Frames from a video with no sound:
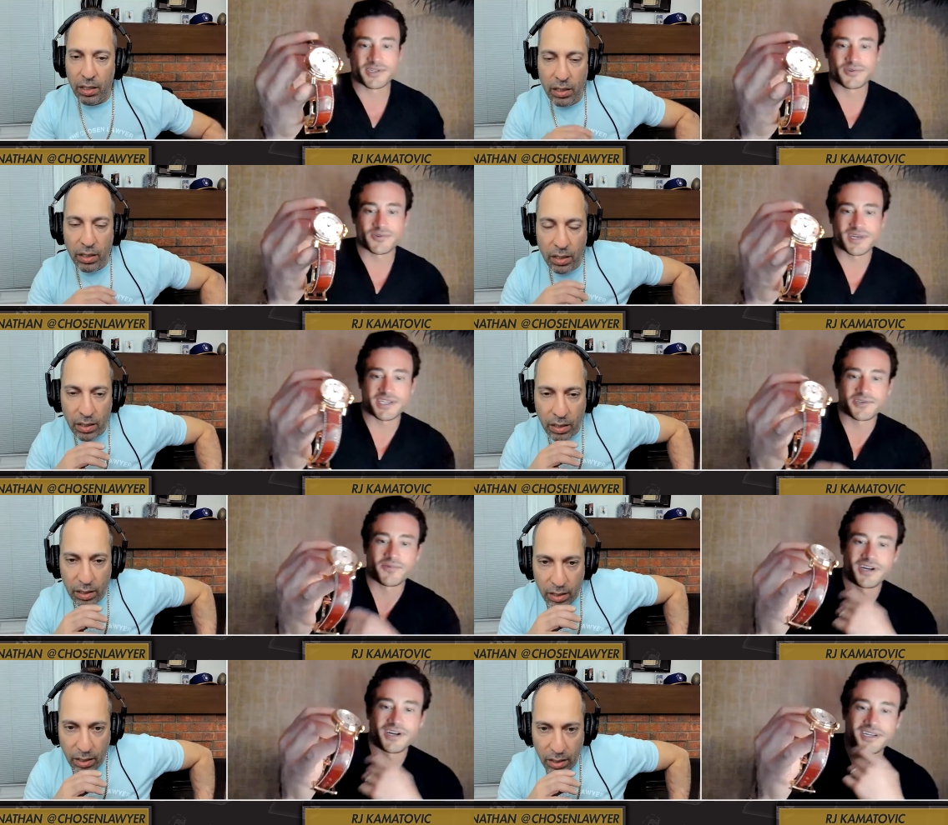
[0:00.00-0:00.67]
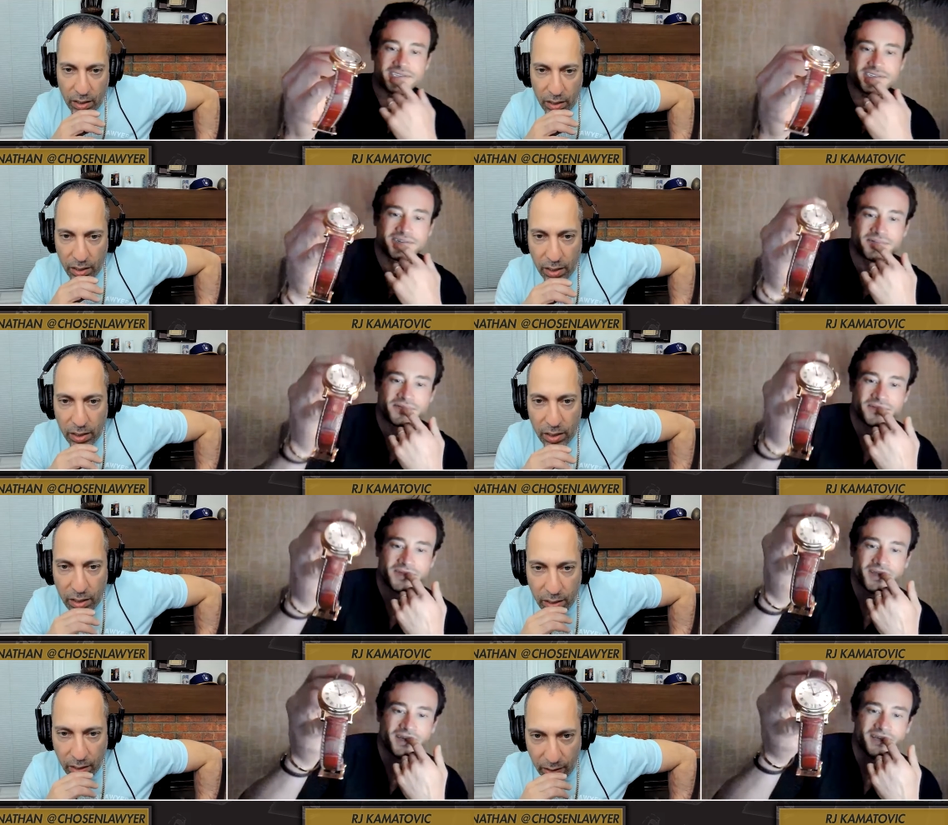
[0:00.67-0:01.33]
Speaker 1: for a dress watch.
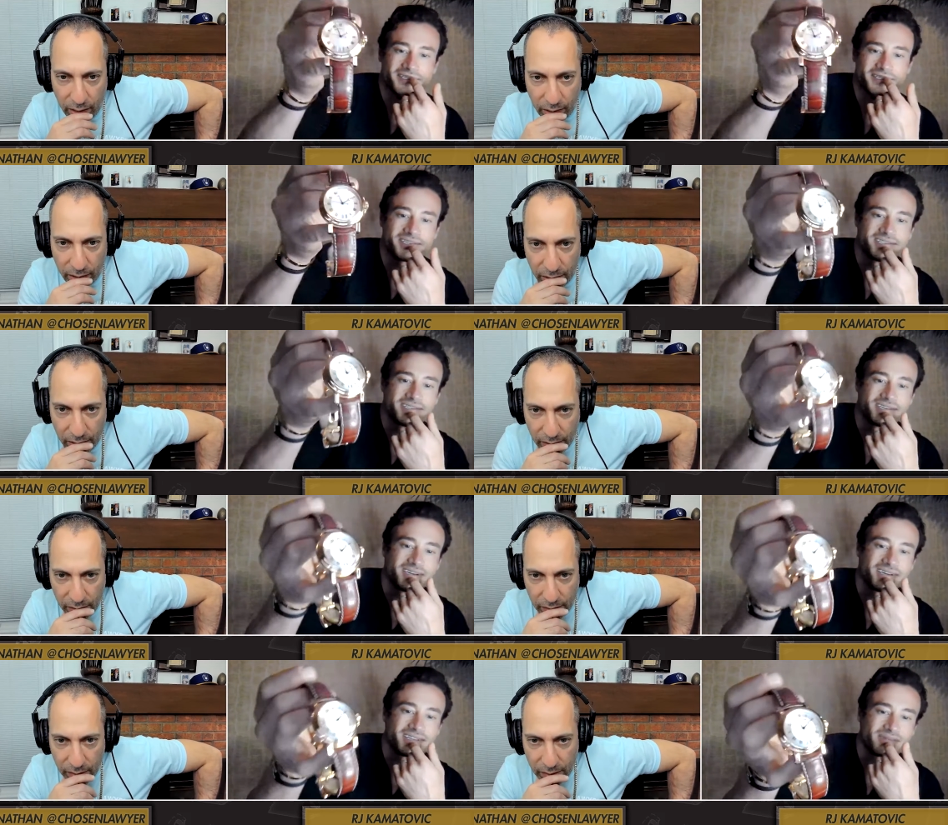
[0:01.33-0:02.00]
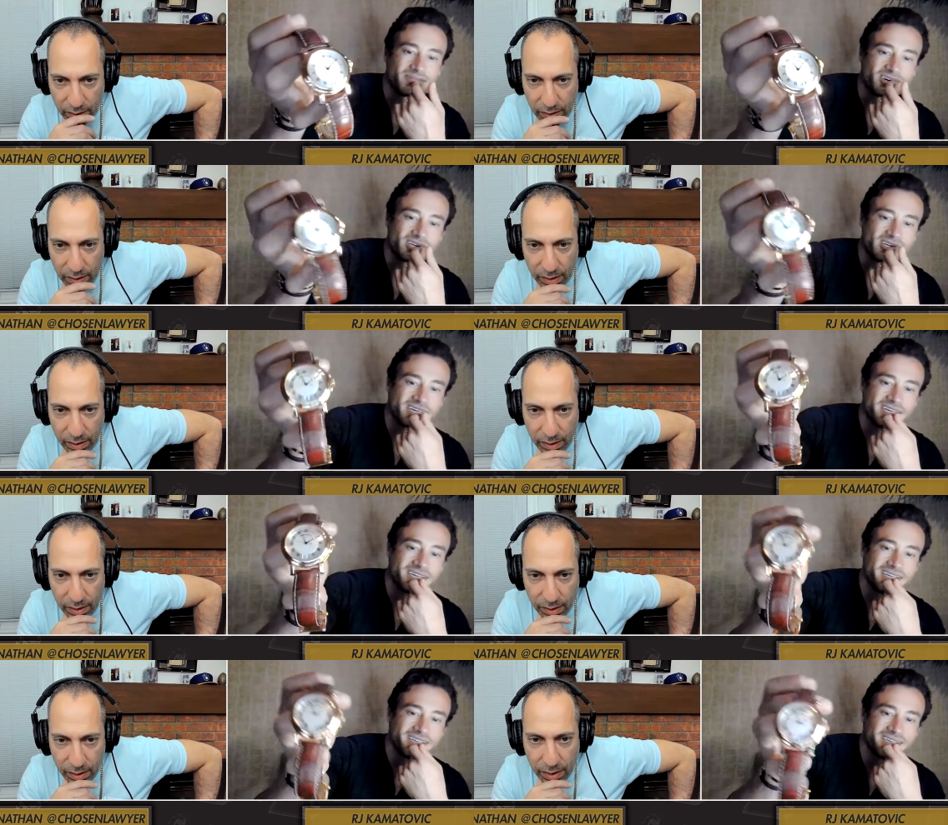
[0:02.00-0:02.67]
Okay. this is the the
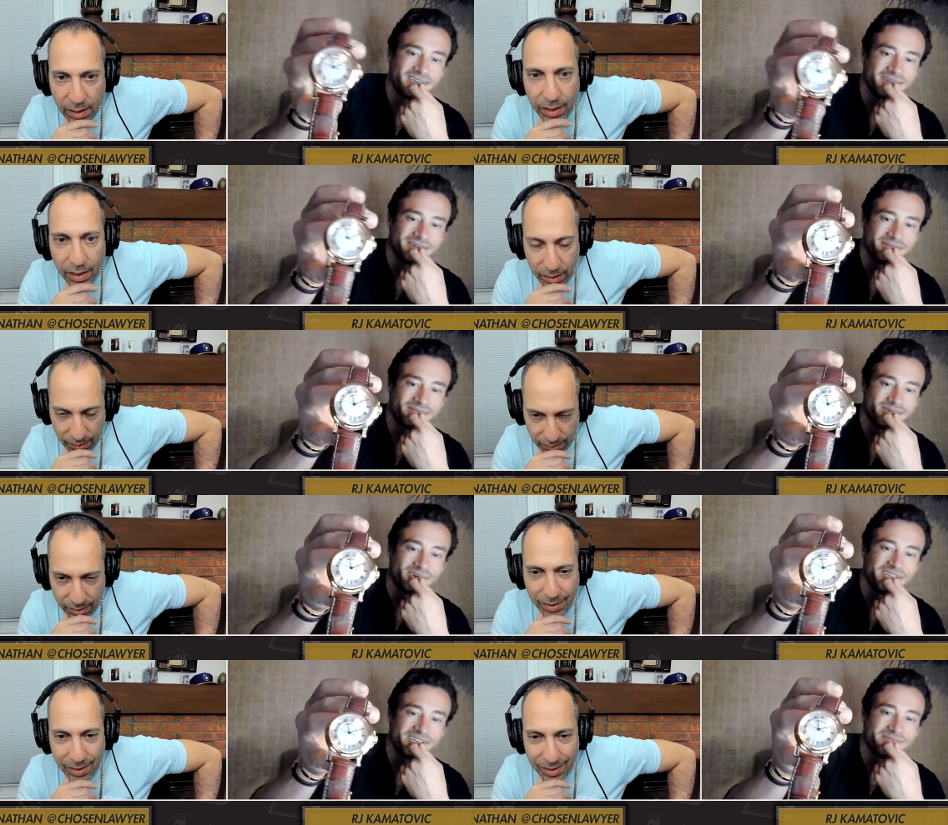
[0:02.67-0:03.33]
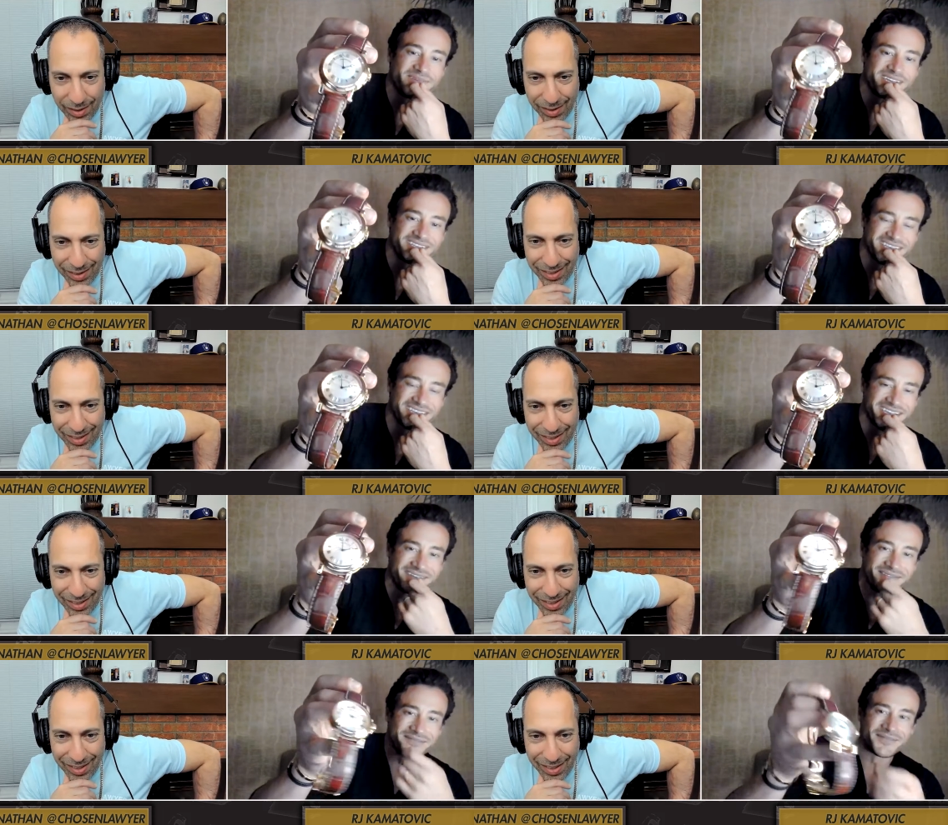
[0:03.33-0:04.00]
Breguet Marine Big
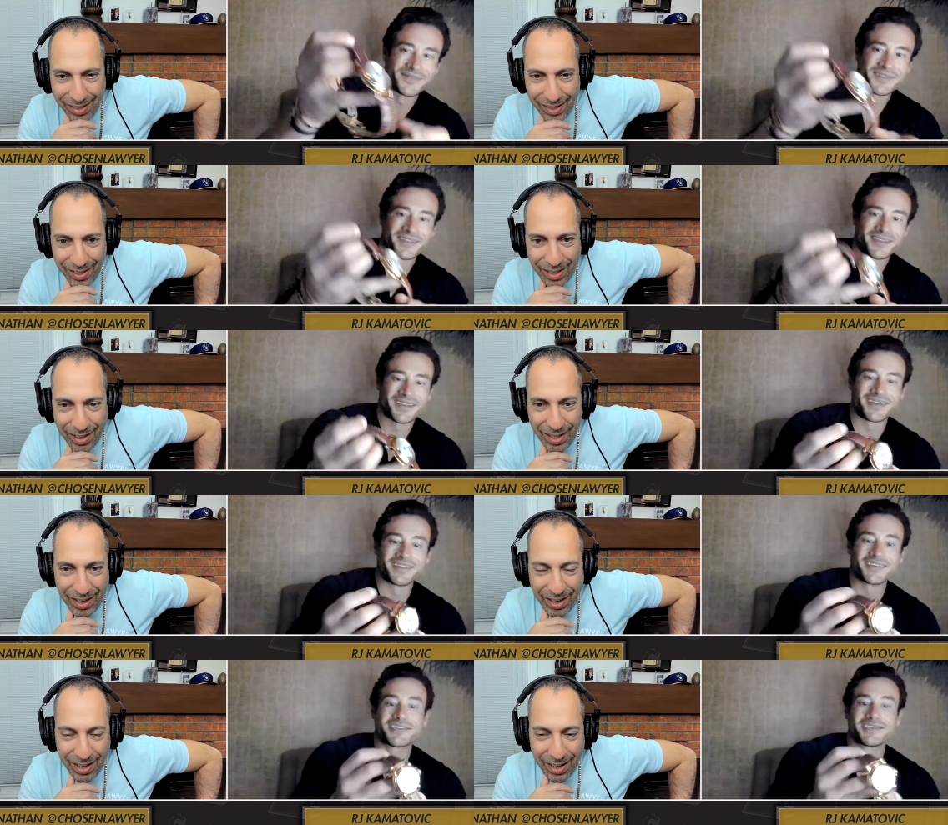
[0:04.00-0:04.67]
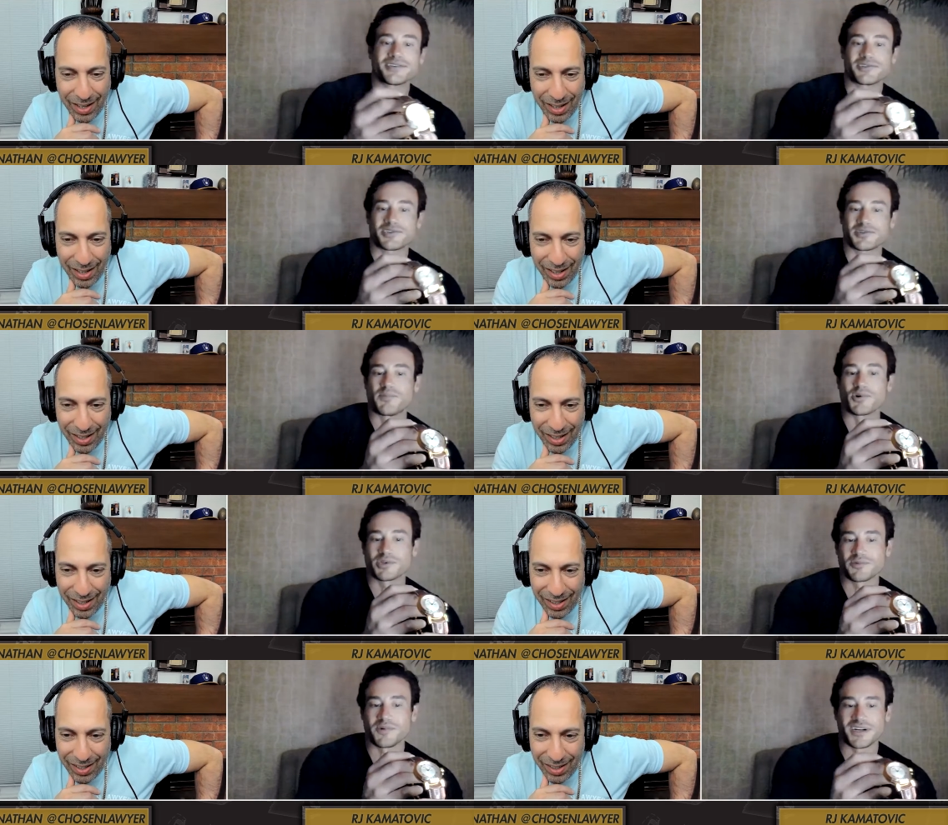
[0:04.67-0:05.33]
Date. and this is their
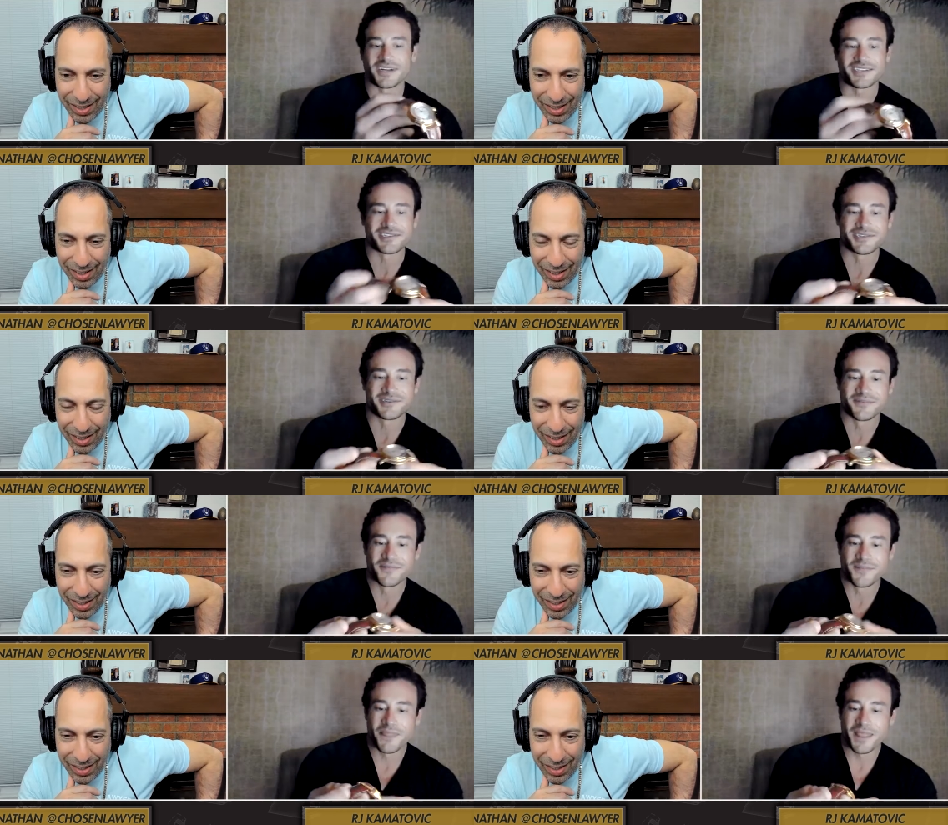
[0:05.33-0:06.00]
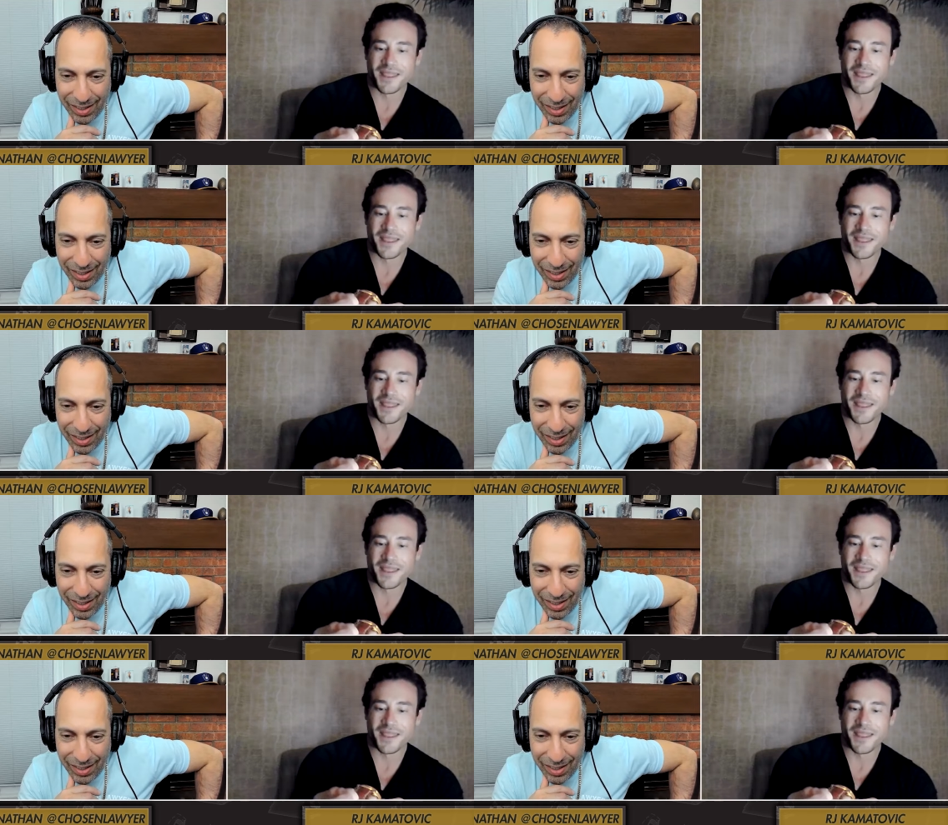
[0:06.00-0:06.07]
sports watch.